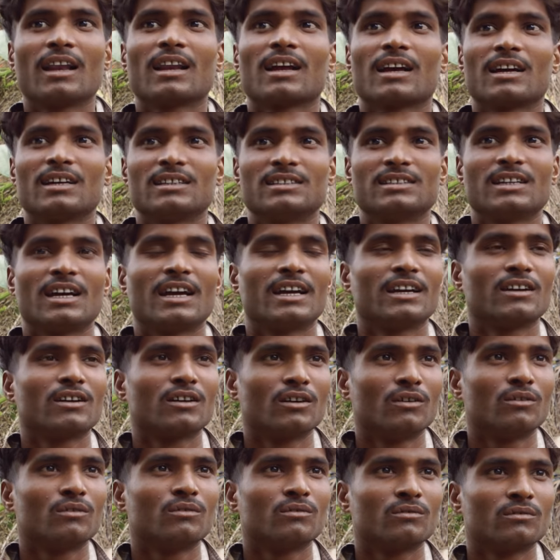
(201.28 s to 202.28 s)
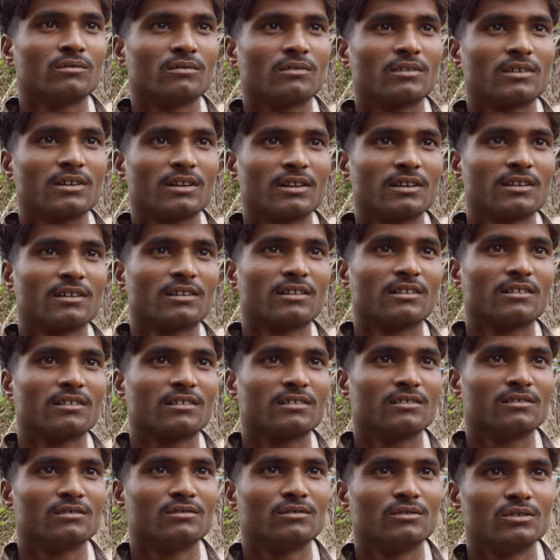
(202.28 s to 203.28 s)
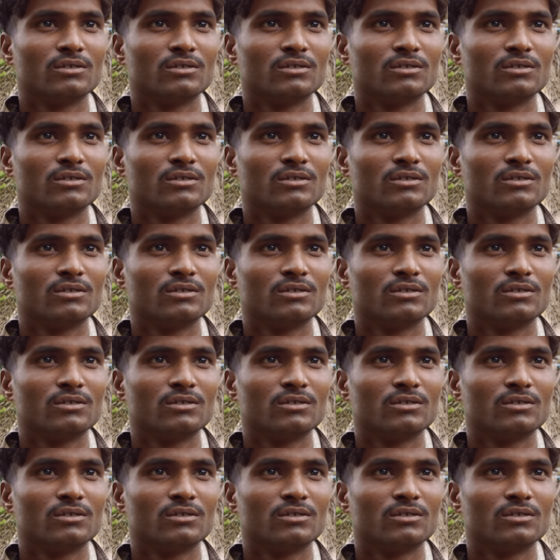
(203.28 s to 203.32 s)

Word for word: so she'd be able to go everywhere